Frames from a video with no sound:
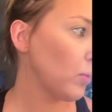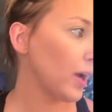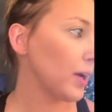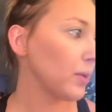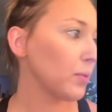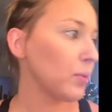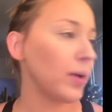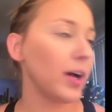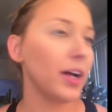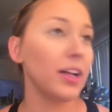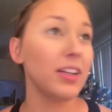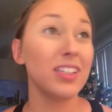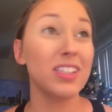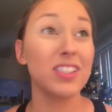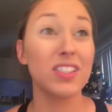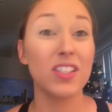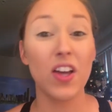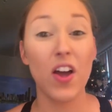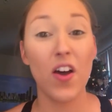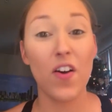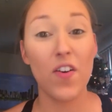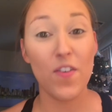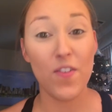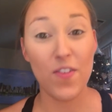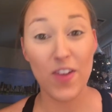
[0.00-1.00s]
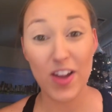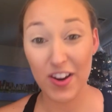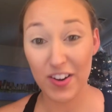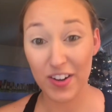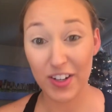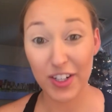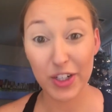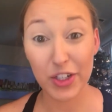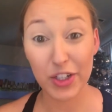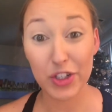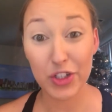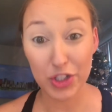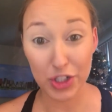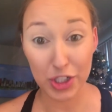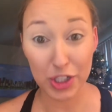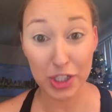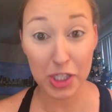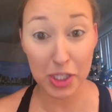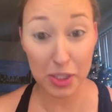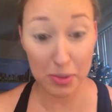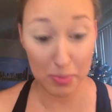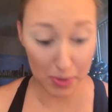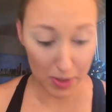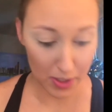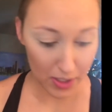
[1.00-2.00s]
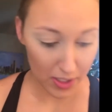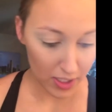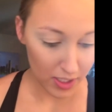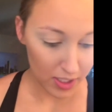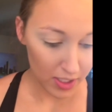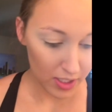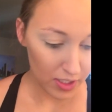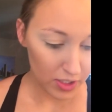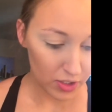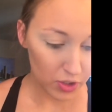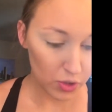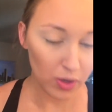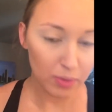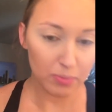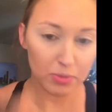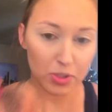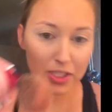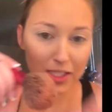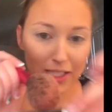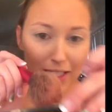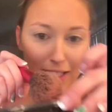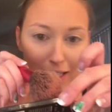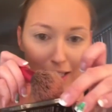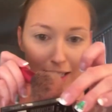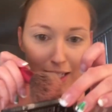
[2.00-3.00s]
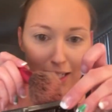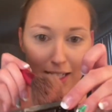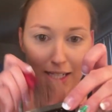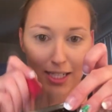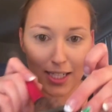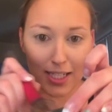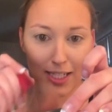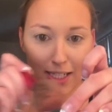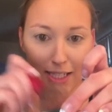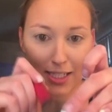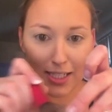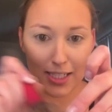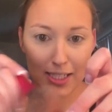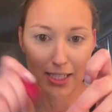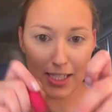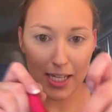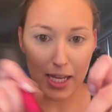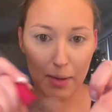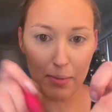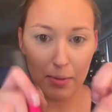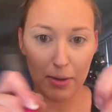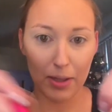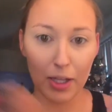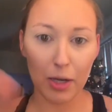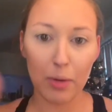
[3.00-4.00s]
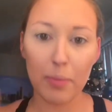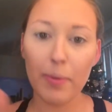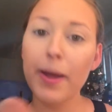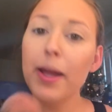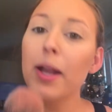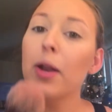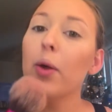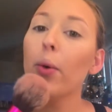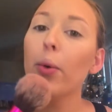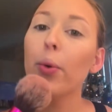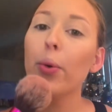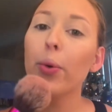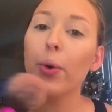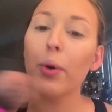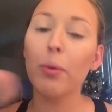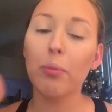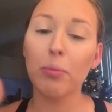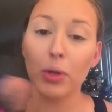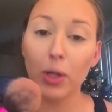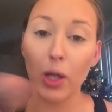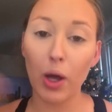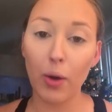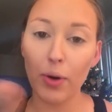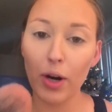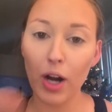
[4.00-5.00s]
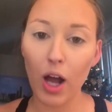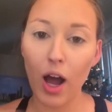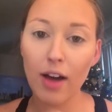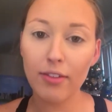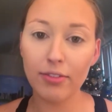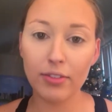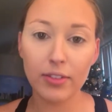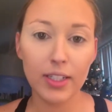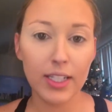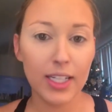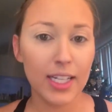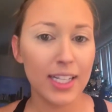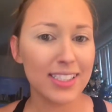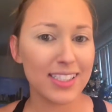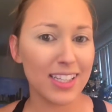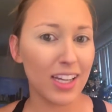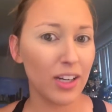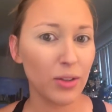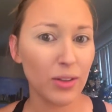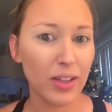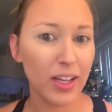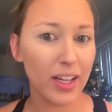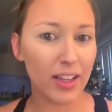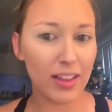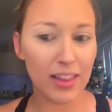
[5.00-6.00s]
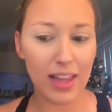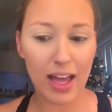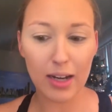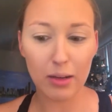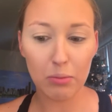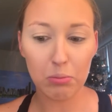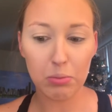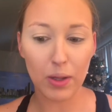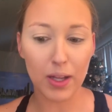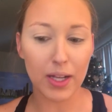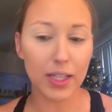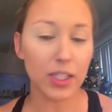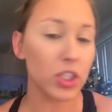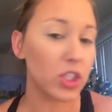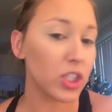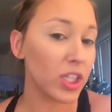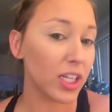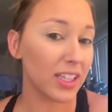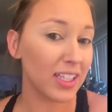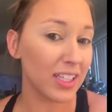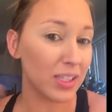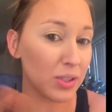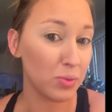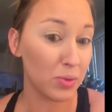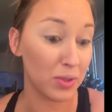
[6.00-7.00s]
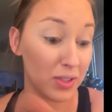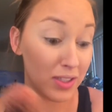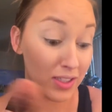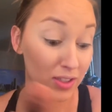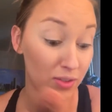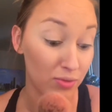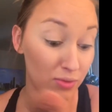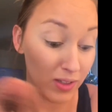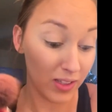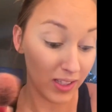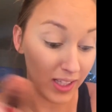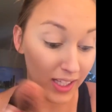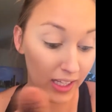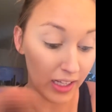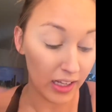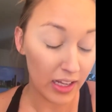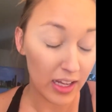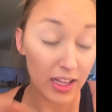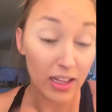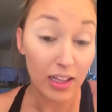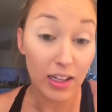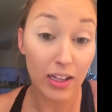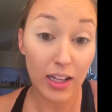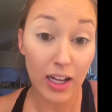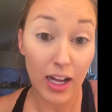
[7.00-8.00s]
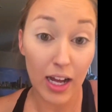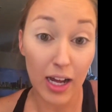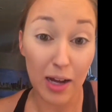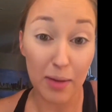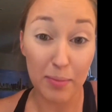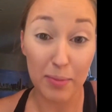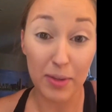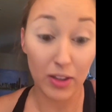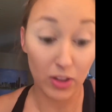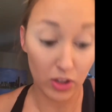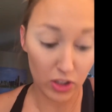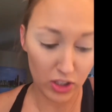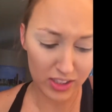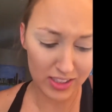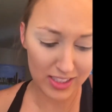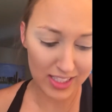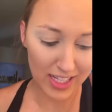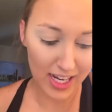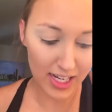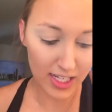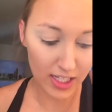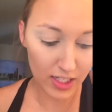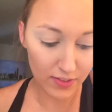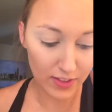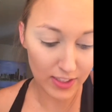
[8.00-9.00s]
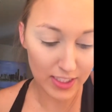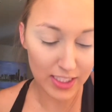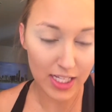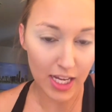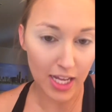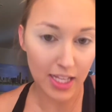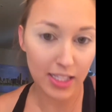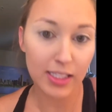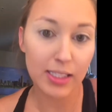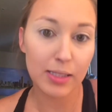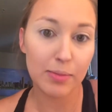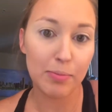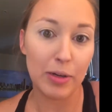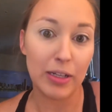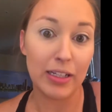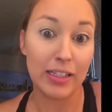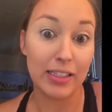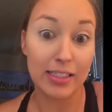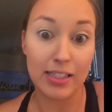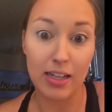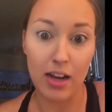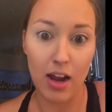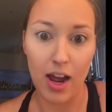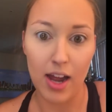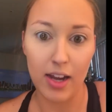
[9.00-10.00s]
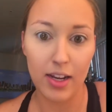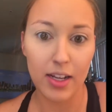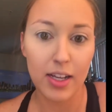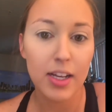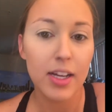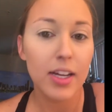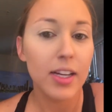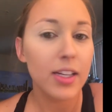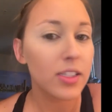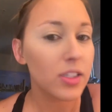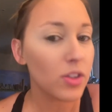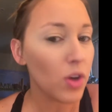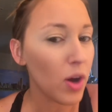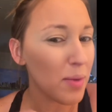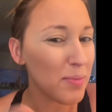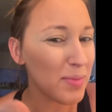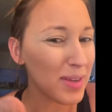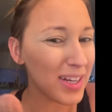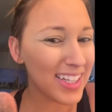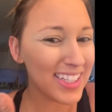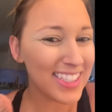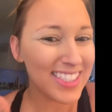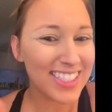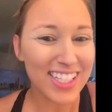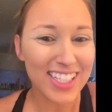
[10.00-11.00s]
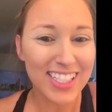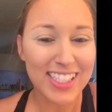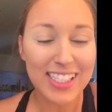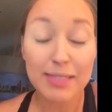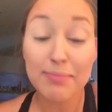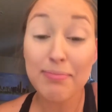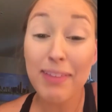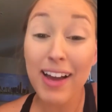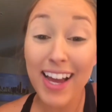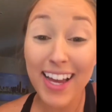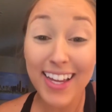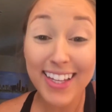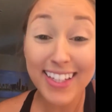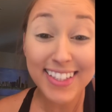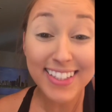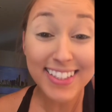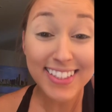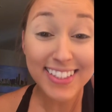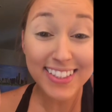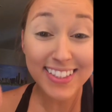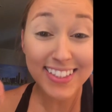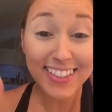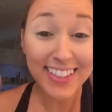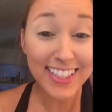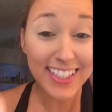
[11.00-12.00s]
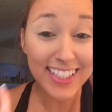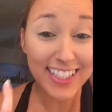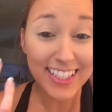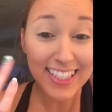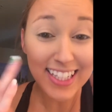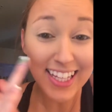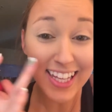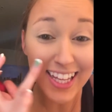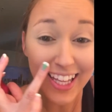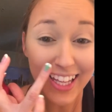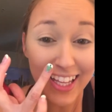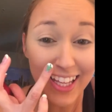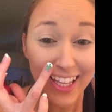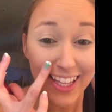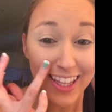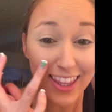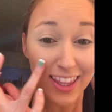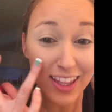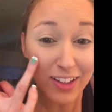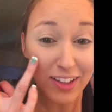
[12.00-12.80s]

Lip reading: Wet n Wild is very cheap, so I'm just gonna dab a little bit, blow it off. So I don't like a lot of blush, and this one is really, it looks kind of intense, but it's not. So I'm gonna just smile and like